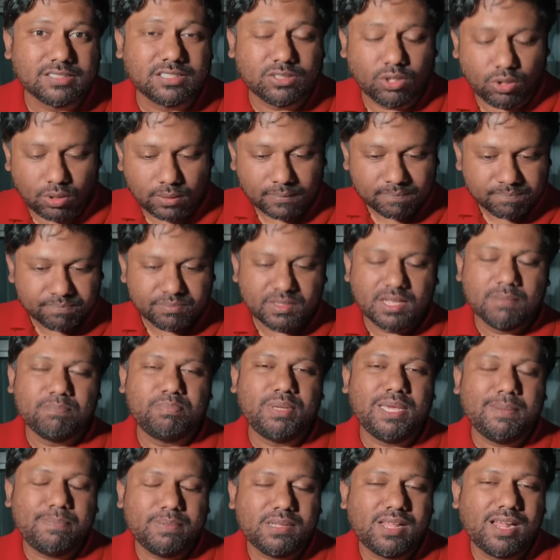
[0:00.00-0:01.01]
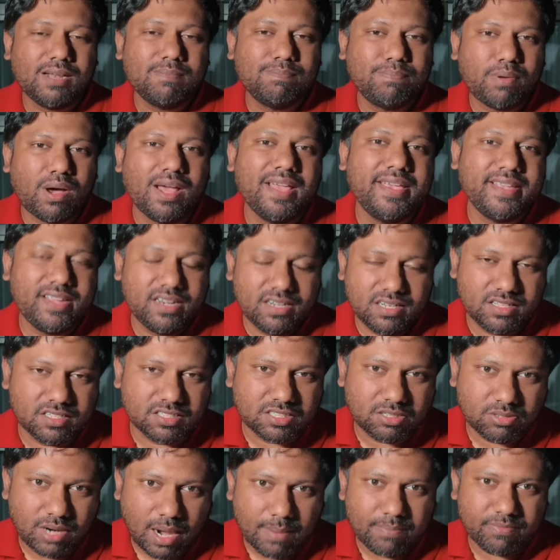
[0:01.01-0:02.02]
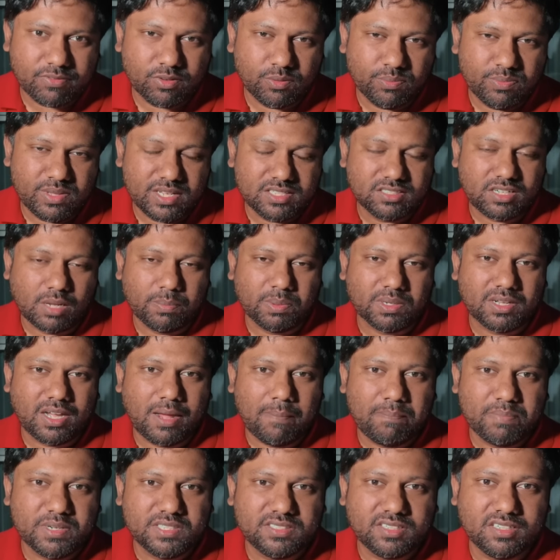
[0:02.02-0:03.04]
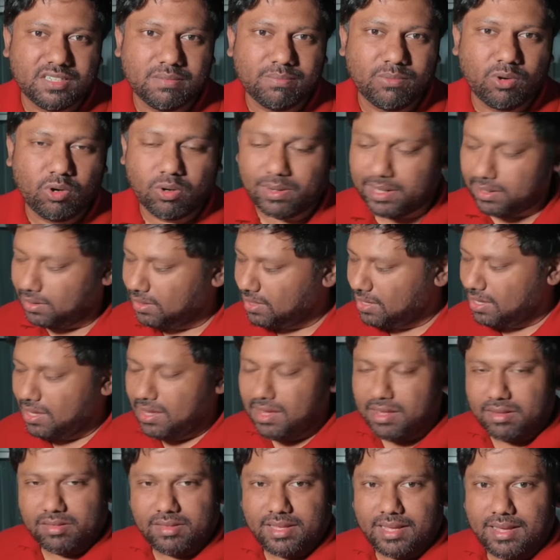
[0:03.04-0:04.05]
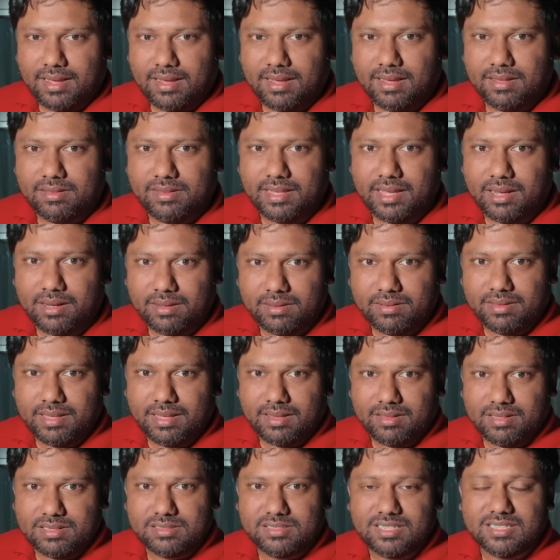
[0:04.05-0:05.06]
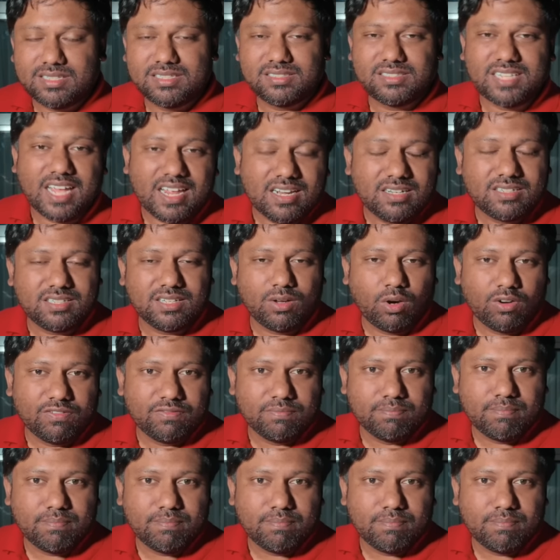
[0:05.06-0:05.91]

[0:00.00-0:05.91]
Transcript: So people aren't buying into this crap from these type of companies anymore, and this descent of